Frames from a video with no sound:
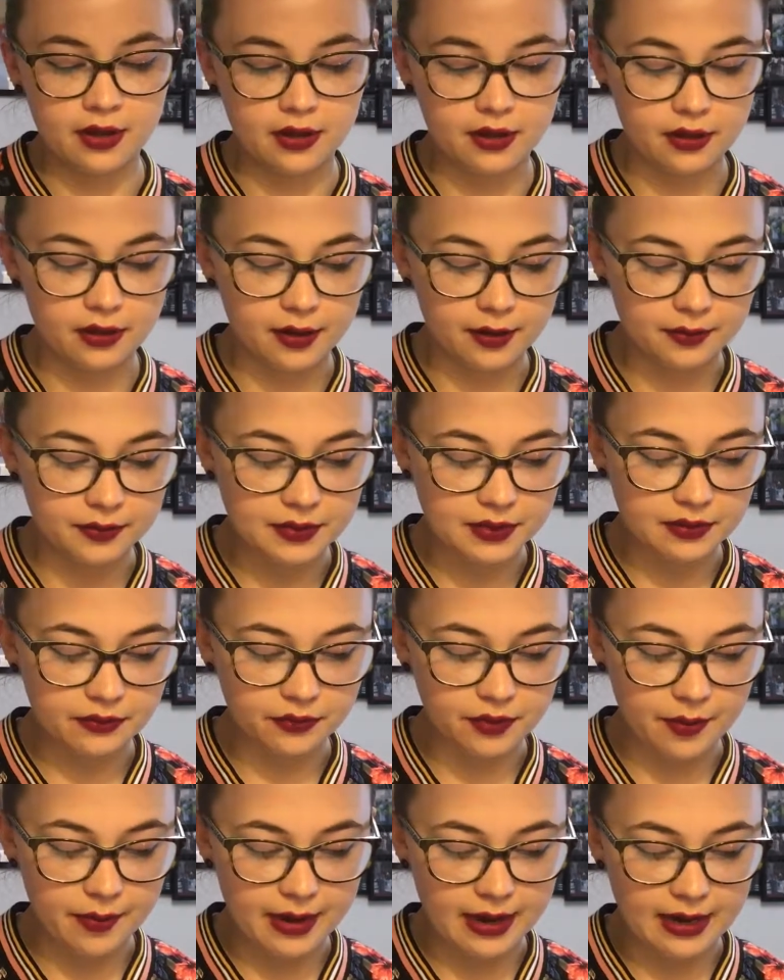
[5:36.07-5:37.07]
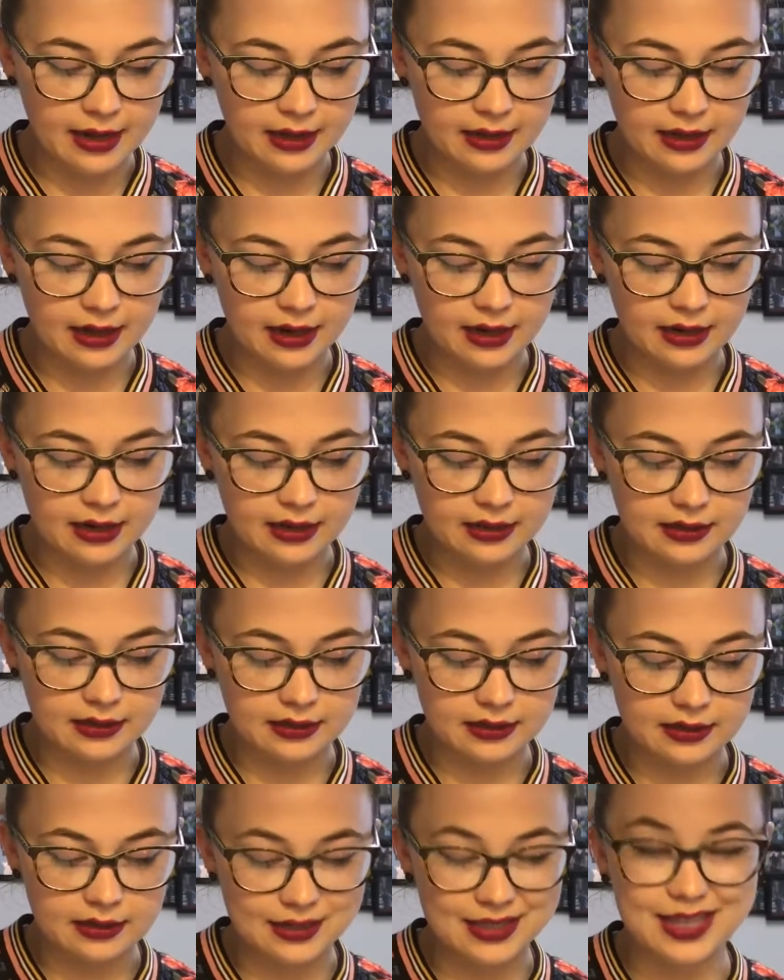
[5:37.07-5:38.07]
clumps remaining, that it doesn't
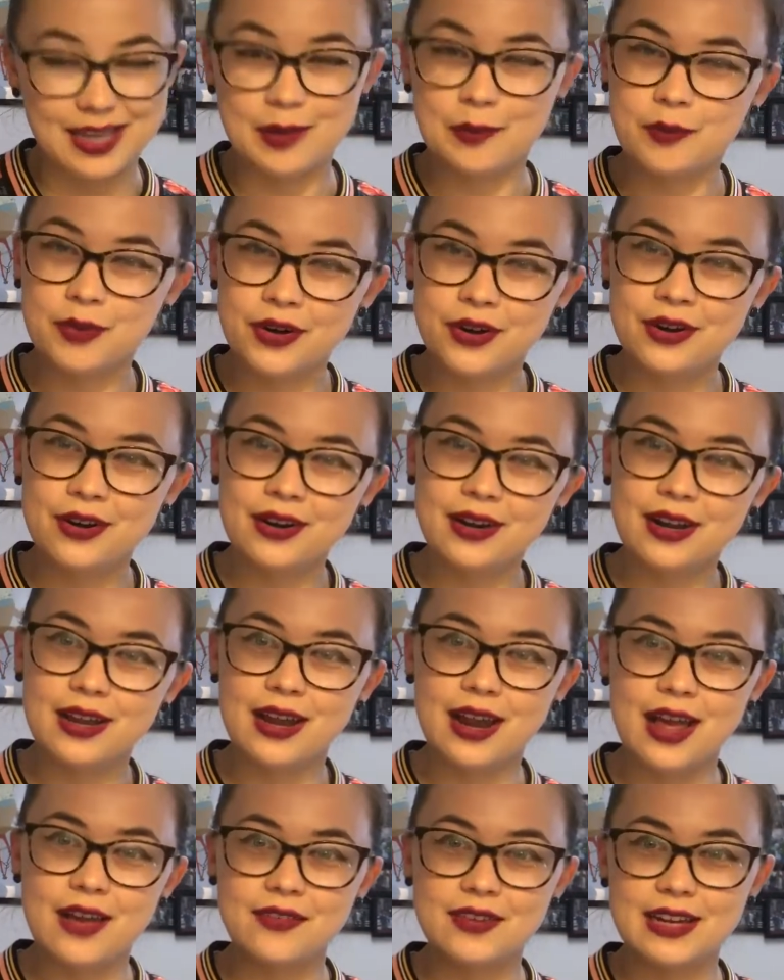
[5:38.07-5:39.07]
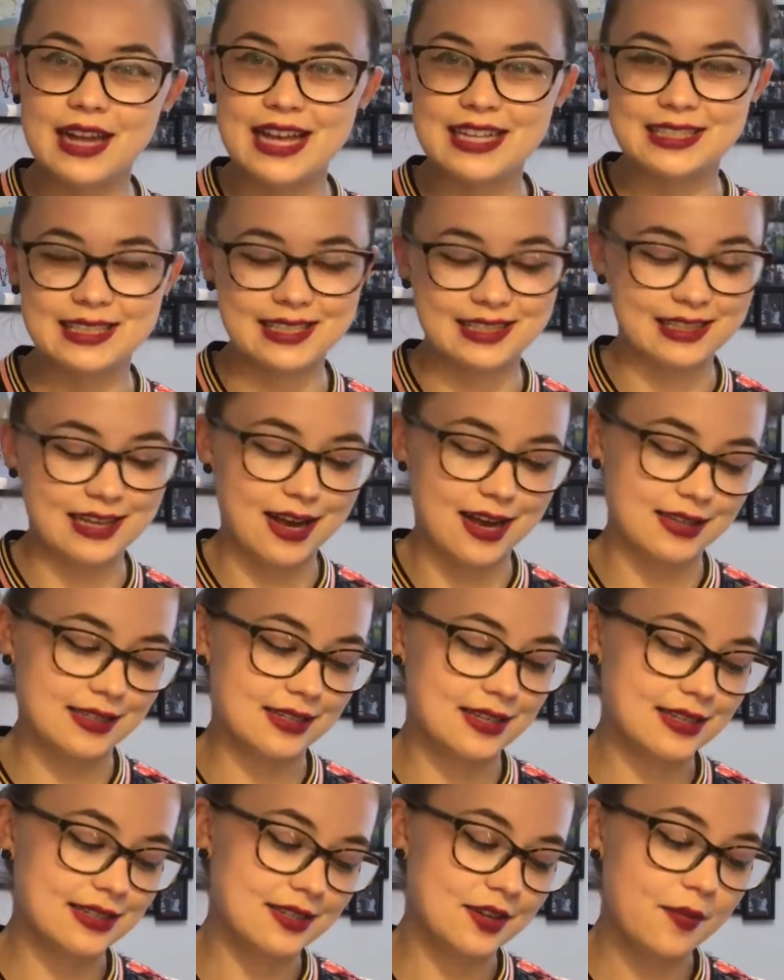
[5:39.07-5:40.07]
stick and burn and have a nasty
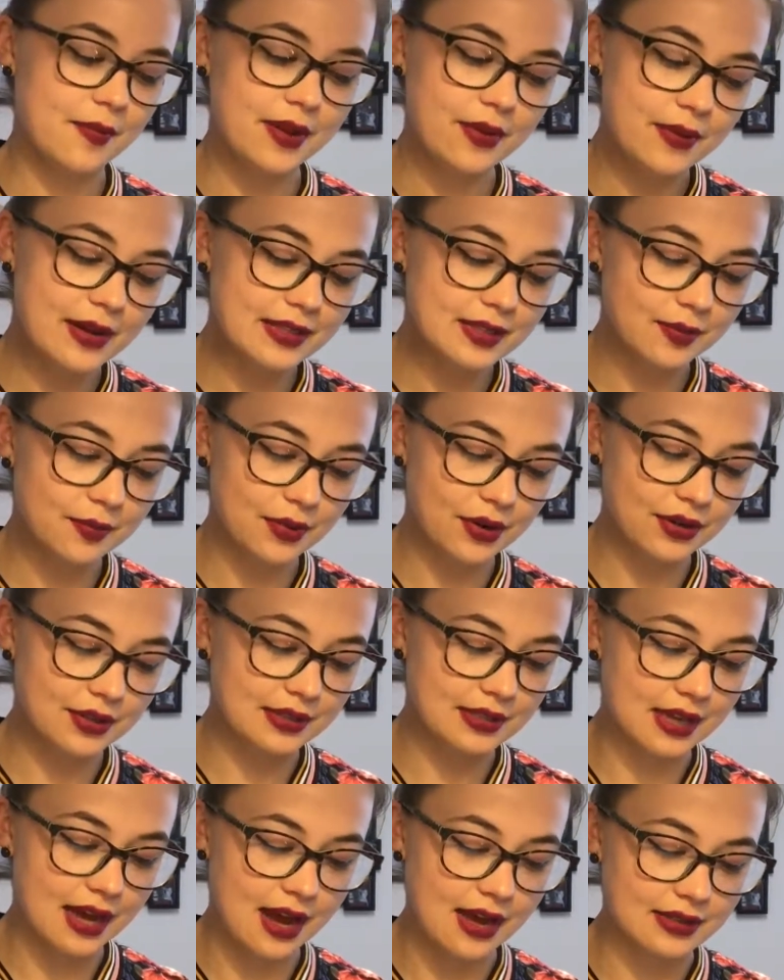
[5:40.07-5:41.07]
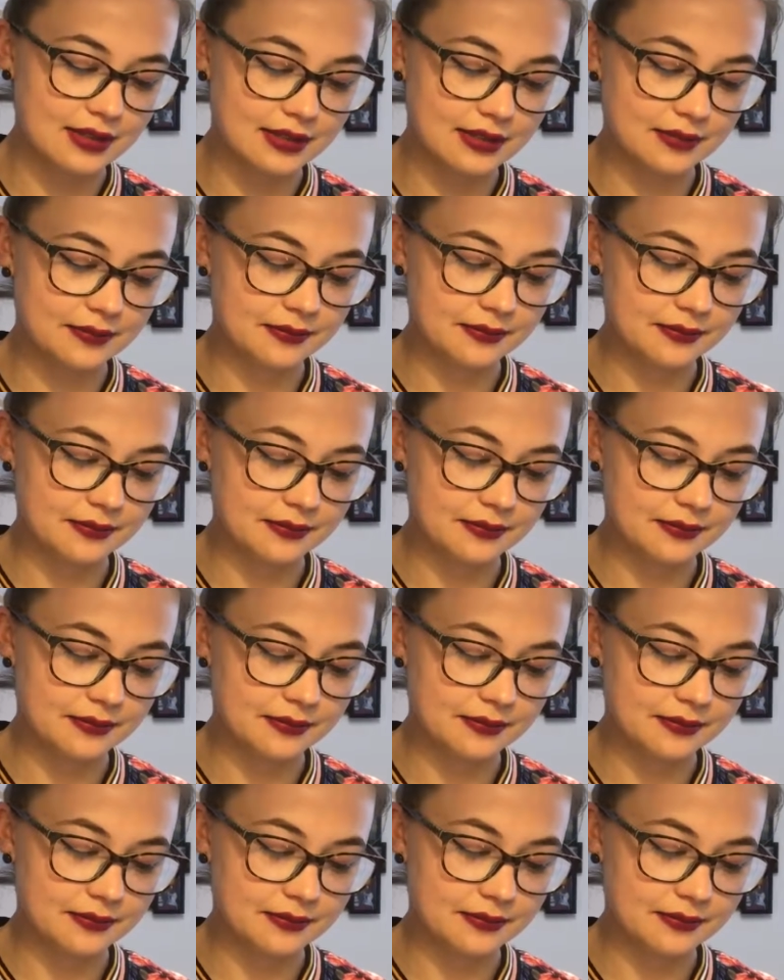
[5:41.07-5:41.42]
sauce, because nobody wants a burnt sauce.